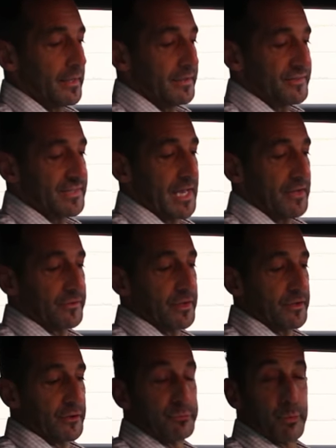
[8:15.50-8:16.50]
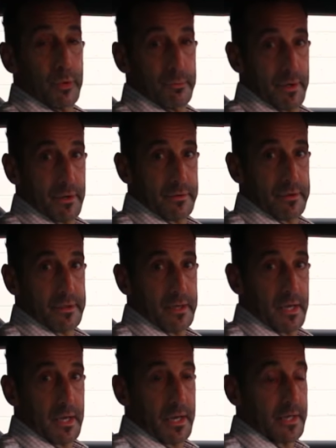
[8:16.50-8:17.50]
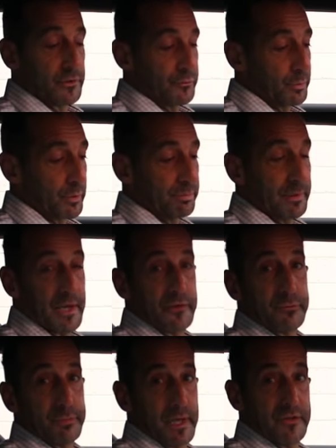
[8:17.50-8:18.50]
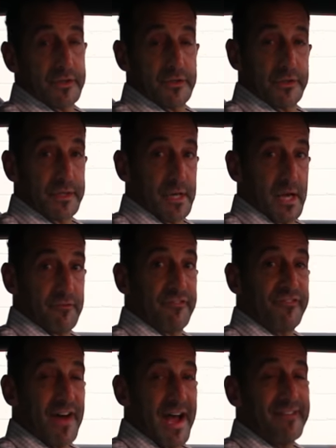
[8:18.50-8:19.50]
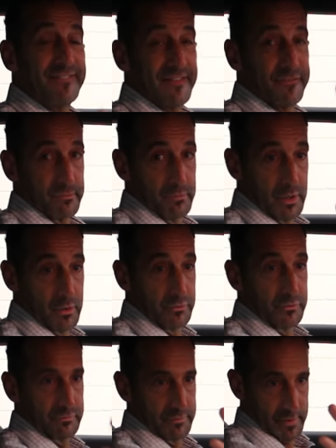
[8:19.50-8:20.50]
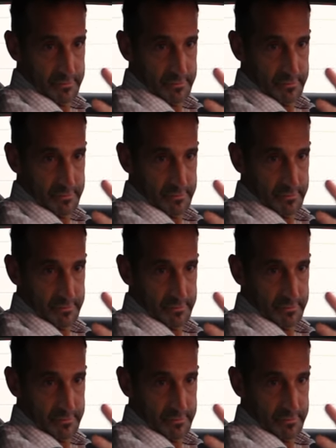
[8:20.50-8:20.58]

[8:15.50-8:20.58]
this has the Sport mode and the Sport Plus, and you can have five different modes